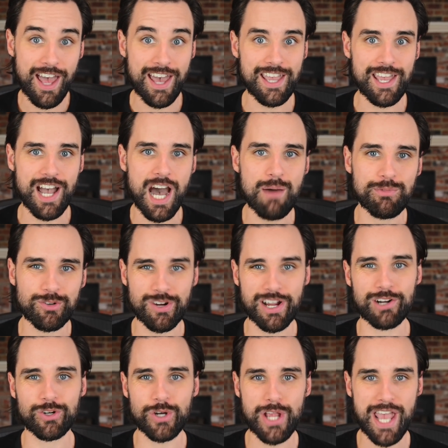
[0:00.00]
hey, I'm
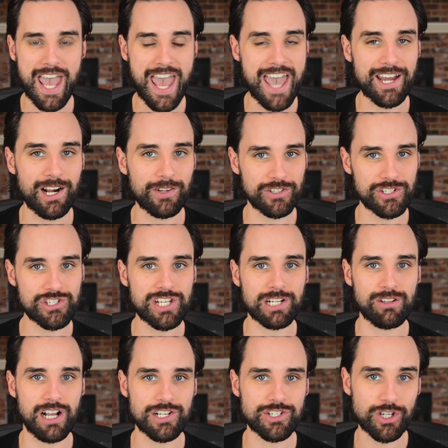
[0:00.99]
Gregory, and on this
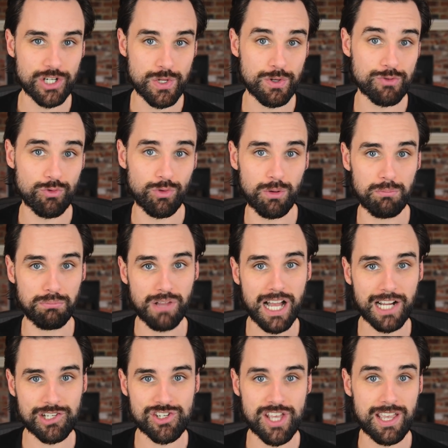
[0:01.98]
channel, I turn you into a
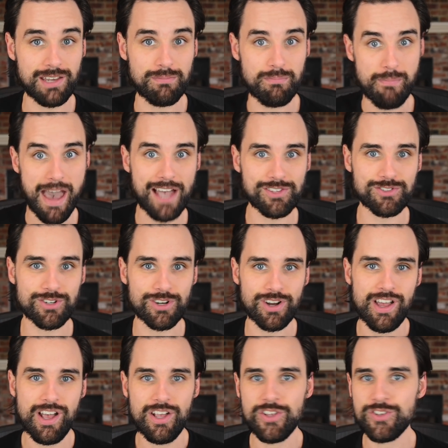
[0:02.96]
blockchain master.
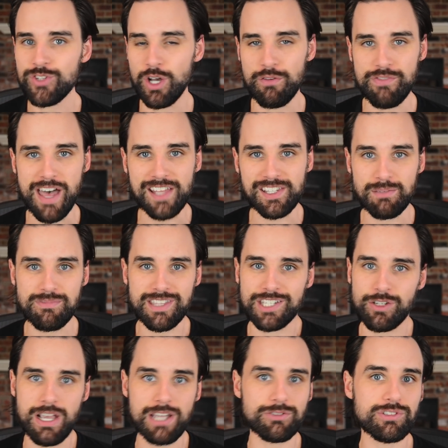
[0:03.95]
So if that's something
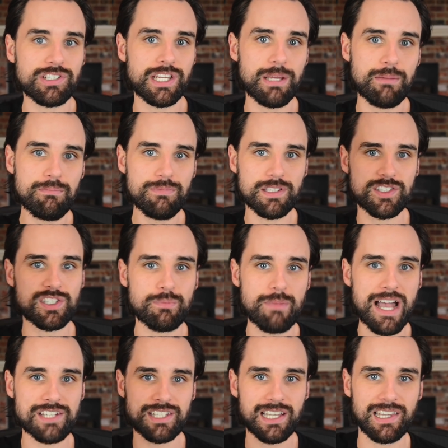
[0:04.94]
that you're interested in, then
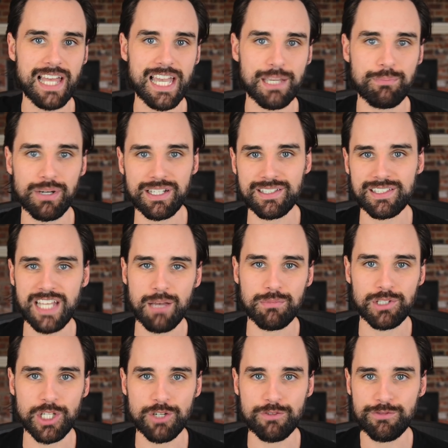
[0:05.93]
smash that like button
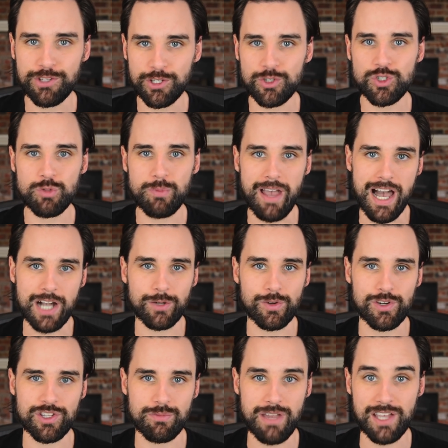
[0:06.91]
down below for the YouTube
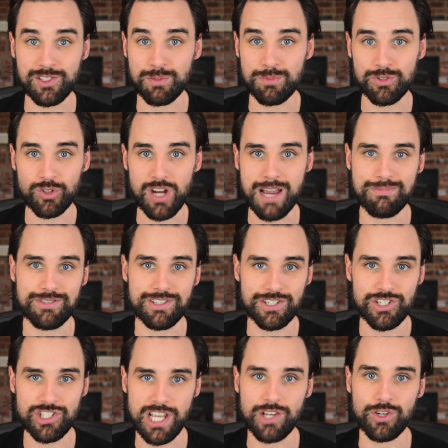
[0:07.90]
algorithm and subscribe to
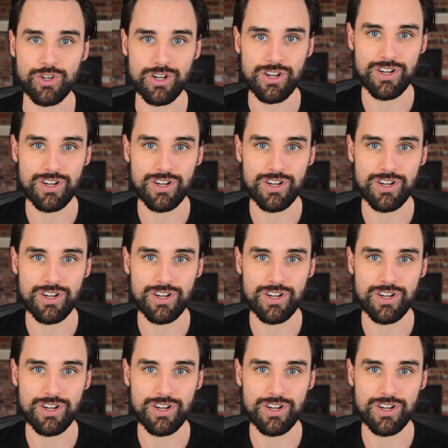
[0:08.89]
this channel.